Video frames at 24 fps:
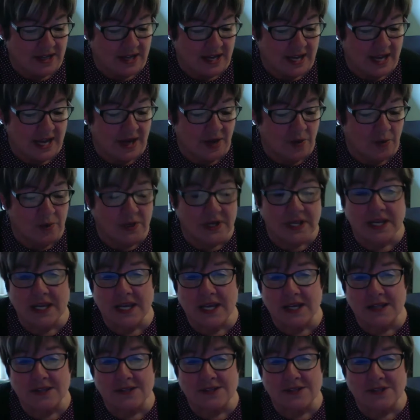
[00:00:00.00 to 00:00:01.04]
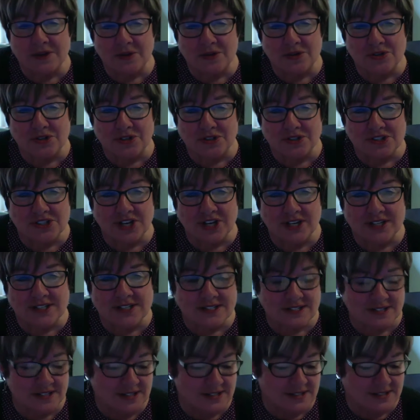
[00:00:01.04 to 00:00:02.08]
equity and social
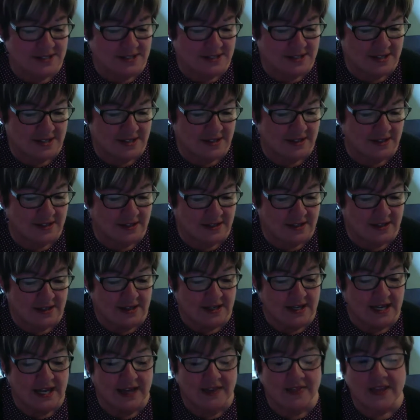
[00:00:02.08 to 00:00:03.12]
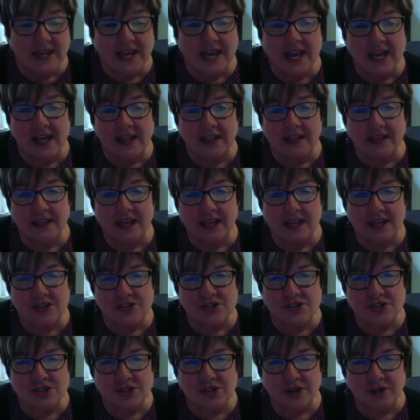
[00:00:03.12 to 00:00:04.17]
justice, and the
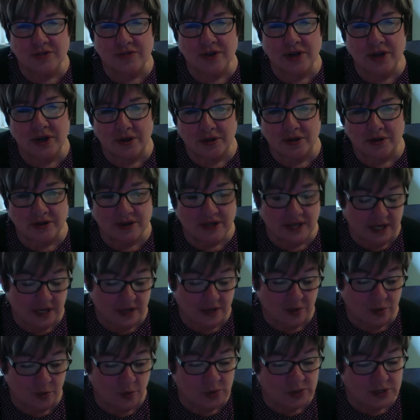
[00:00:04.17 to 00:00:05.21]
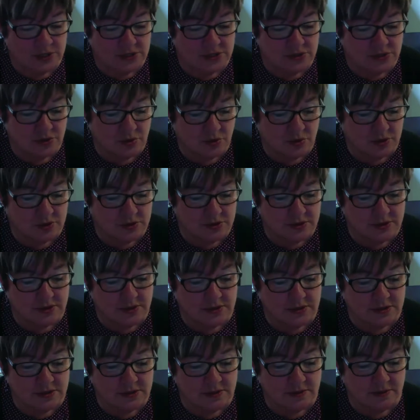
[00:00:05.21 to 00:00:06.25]
allocation of health care
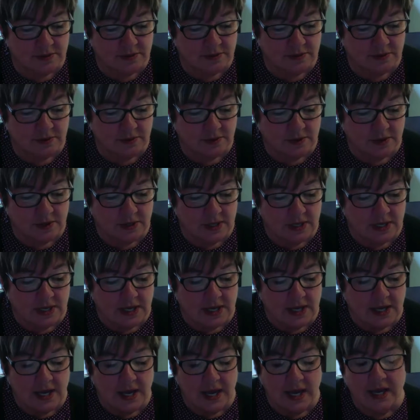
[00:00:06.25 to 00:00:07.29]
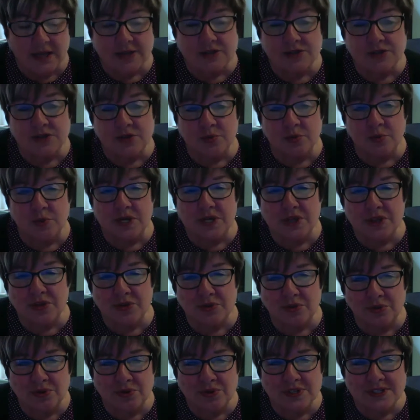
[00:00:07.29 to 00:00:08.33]
resources. As you read
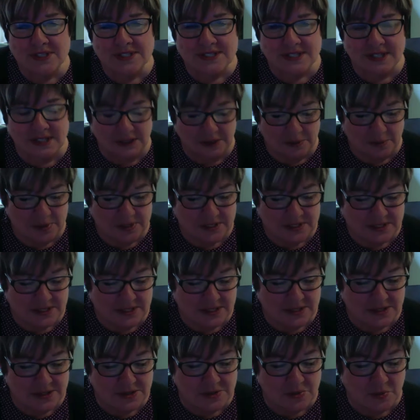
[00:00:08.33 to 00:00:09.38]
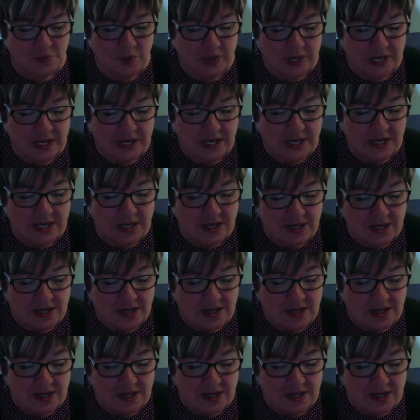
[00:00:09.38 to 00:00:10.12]
through the syllabus this week,